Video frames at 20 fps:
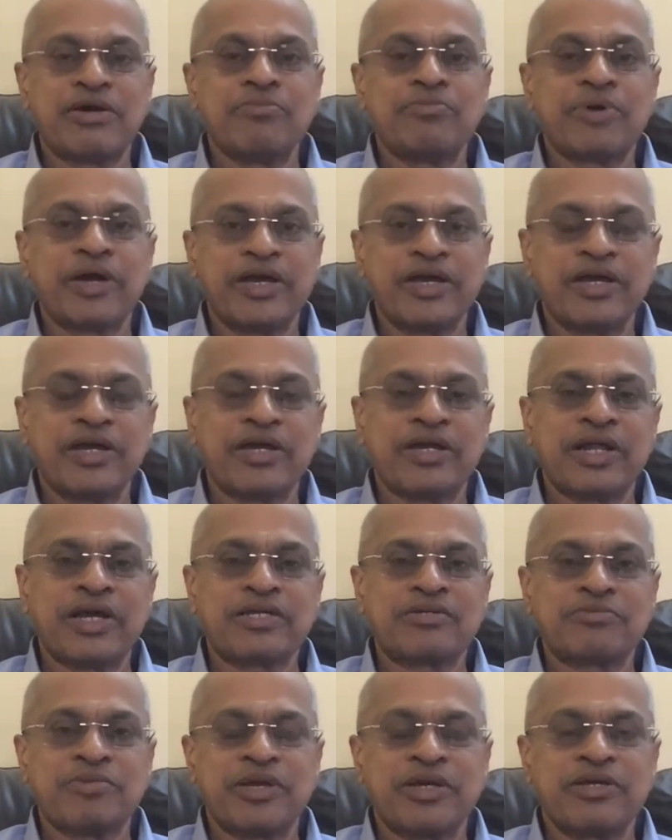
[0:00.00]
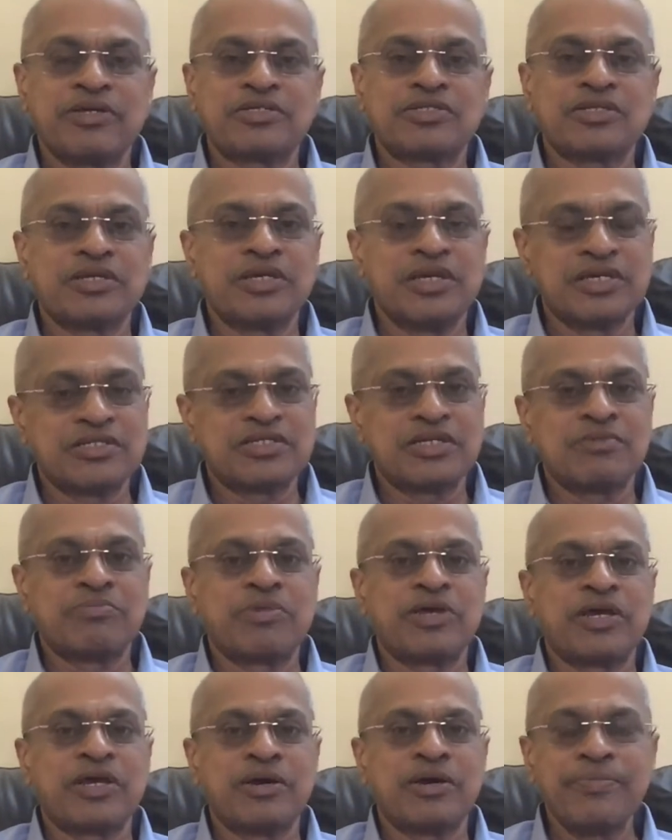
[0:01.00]
higher taxpayers, yes, it
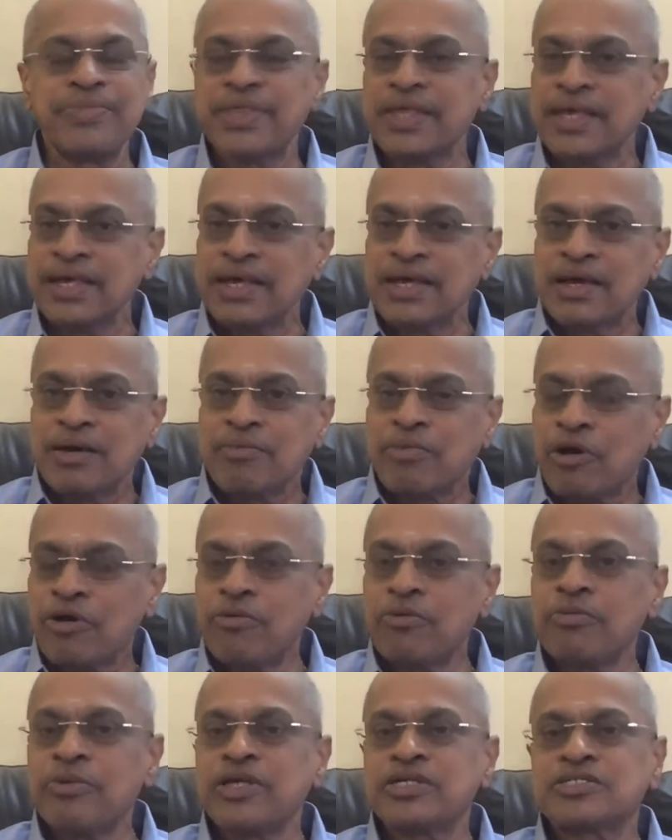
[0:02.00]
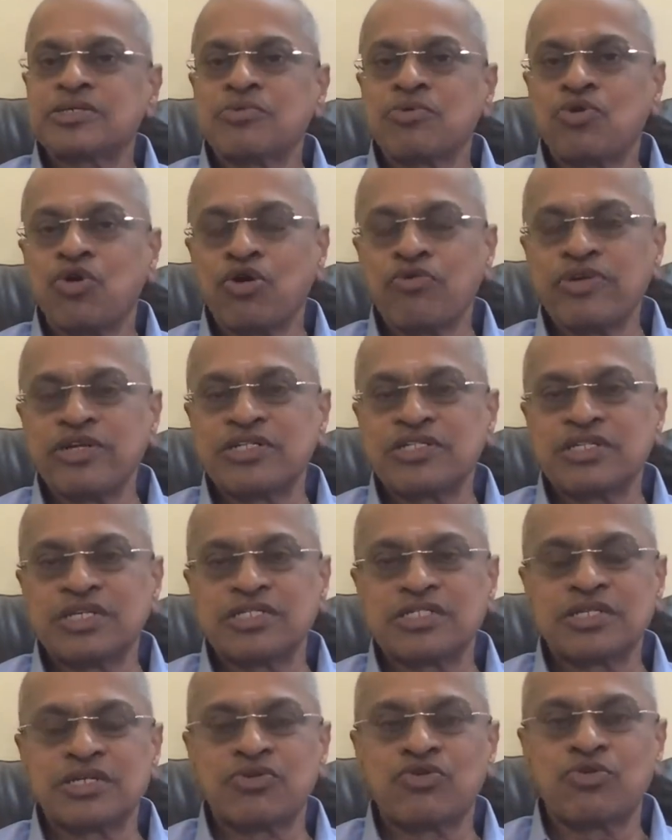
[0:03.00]
may come. Probably some COVID
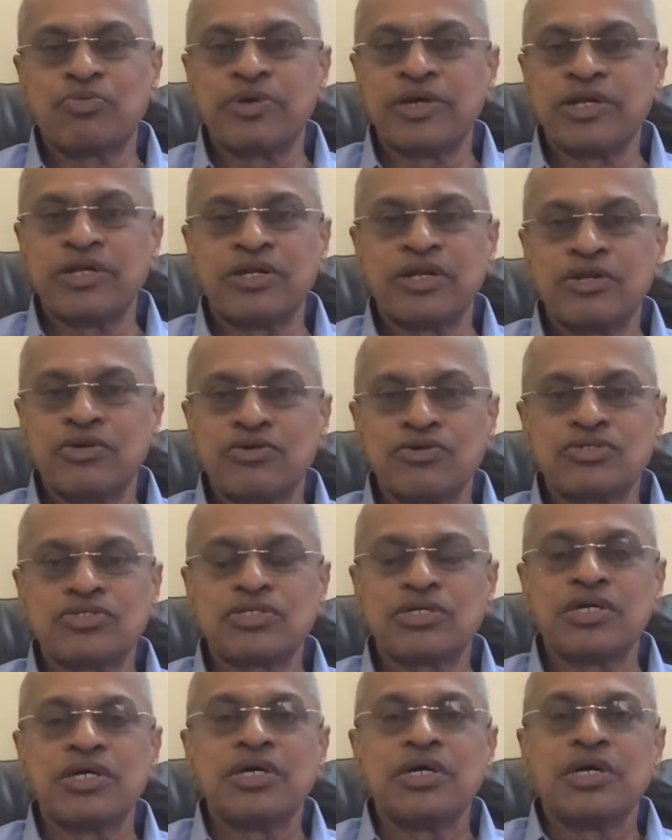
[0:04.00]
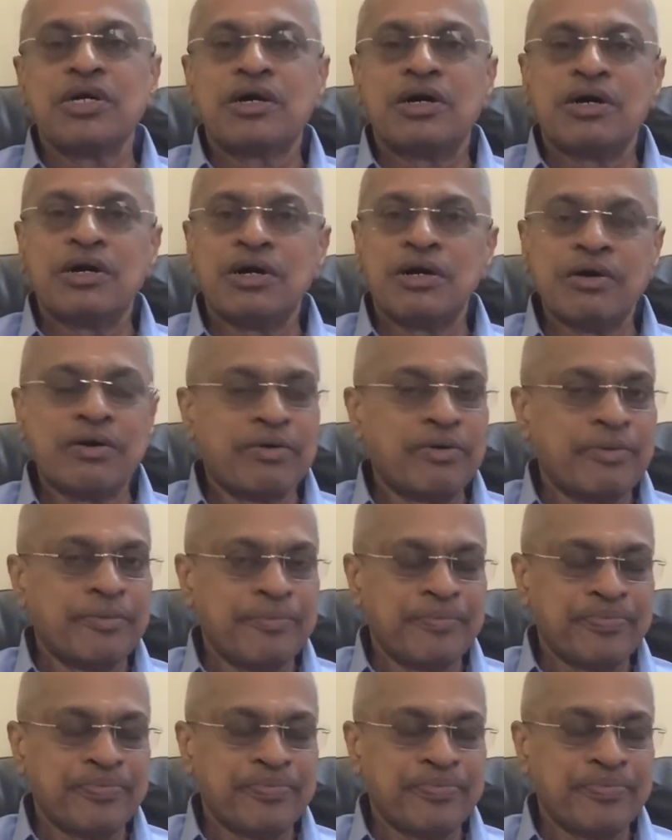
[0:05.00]
cess could be introduced. However,